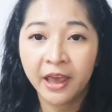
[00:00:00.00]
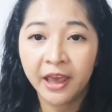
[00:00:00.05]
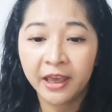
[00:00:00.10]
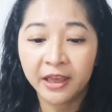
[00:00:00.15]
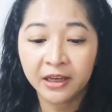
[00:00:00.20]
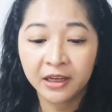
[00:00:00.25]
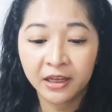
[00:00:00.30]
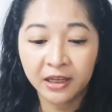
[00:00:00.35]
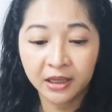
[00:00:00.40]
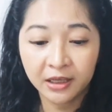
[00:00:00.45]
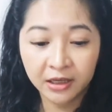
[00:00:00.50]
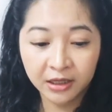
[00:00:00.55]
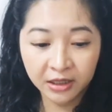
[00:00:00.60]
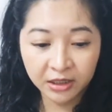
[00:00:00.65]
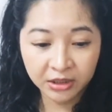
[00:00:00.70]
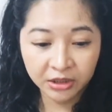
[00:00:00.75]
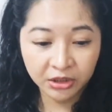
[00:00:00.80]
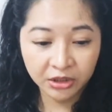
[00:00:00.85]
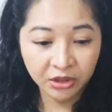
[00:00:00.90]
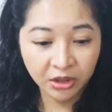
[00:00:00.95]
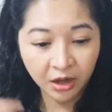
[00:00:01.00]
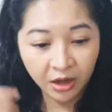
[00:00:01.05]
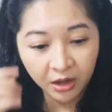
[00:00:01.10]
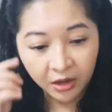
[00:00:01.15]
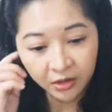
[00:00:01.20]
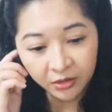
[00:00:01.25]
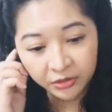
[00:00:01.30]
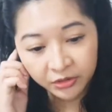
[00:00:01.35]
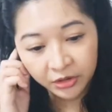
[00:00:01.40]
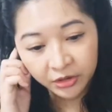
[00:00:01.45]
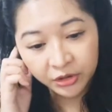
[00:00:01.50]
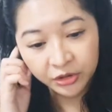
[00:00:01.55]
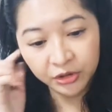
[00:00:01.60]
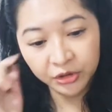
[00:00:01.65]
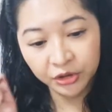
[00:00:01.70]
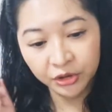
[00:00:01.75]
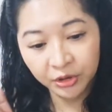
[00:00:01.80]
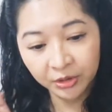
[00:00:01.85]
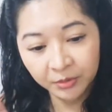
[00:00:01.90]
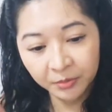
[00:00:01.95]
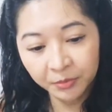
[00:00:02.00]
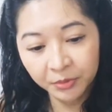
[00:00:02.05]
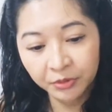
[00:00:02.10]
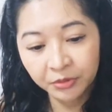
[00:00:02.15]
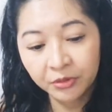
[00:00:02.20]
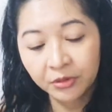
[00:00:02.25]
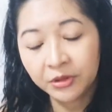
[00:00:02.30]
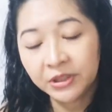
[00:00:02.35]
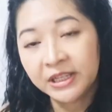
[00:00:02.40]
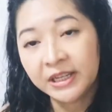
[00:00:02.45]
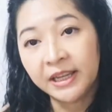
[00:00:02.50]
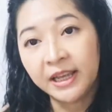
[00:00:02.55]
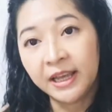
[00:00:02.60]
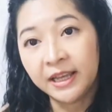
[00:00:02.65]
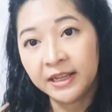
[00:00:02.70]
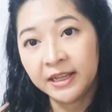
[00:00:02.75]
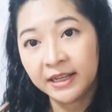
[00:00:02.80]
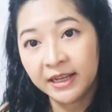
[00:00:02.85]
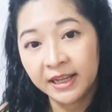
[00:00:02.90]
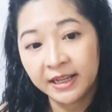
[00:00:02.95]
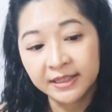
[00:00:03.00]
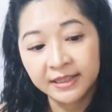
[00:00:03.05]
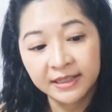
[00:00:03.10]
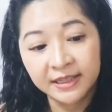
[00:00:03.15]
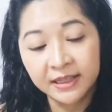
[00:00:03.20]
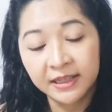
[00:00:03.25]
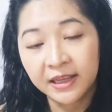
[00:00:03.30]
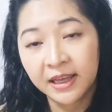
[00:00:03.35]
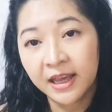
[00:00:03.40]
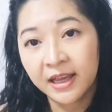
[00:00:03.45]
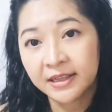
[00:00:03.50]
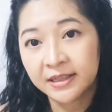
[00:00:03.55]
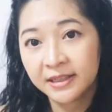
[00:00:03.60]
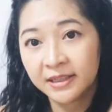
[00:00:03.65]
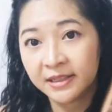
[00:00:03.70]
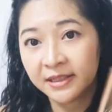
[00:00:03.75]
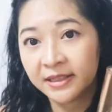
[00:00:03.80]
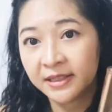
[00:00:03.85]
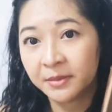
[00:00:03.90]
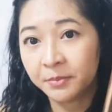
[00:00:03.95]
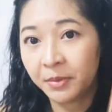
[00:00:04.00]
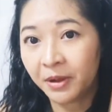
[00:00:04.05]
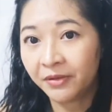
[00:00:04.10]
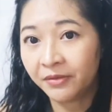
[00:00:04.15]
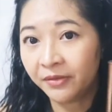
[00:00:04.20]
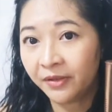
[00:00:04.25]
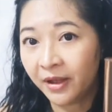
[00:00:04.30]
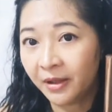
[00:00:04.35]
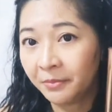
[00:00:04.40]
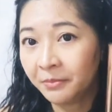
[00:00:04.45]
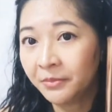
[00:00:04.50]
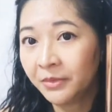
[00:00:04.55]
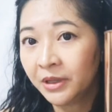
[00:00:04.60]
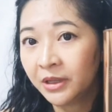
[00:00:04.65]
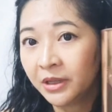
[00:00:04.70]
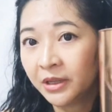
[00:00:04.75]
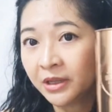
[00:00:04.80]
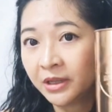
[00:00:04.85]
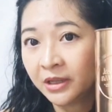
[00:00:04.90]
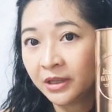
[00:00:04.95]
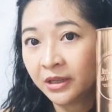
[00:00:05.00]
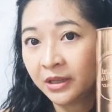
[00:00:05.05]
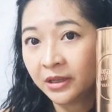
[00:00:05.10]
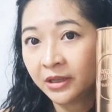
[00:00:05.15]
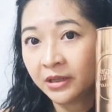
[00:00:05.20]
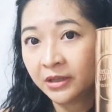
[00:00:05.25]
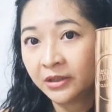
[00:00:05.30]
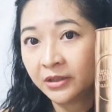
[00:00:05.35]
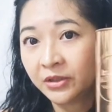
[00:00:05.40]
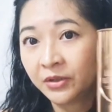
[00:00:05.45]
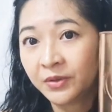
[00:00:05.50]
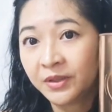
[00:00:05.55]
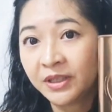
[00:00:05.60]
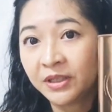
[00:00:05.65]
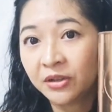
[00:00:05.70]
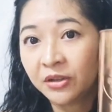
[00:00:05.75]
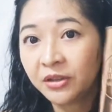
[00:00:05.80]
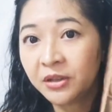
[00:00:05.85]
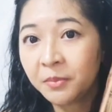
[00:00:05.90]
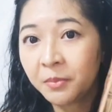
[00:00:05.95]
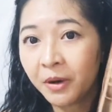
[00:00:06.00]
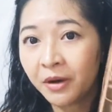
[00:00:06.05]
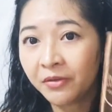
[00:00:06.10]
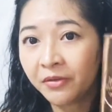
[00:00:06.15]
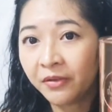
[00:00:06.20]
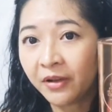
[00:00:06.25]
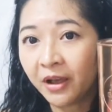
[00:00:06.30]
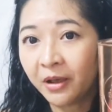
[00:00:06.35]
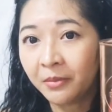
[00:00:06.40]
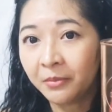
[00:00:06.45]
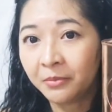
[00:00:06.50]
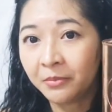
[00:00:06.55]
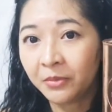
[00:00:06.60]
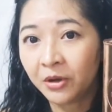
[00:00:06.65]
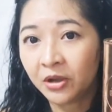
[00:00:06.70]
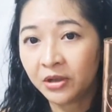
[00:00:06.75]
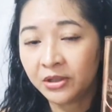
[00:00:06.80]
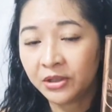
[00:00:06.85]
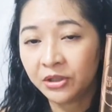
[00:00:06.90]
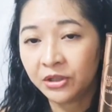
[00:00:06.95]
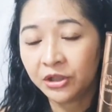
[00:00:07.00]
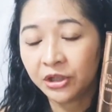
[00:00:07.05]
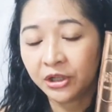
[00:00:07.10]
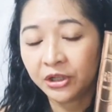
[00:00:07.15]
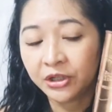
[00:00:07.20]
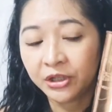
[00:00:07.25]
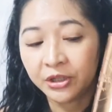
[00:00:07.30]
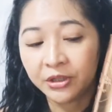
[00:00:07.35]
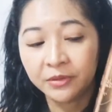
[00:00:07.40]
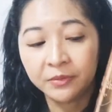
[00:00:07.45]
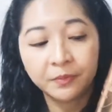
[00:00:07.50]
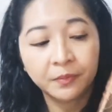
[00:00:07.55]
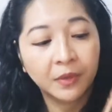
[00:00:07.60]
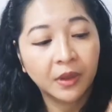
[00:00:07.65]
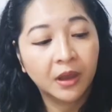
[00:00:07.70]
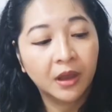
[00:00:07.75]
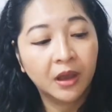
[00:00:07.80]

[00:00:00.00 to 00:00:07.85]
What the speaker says: and it is called Jean Paul Gaultier Classique Essence de Parfum. So it's an eau de parfum concentration,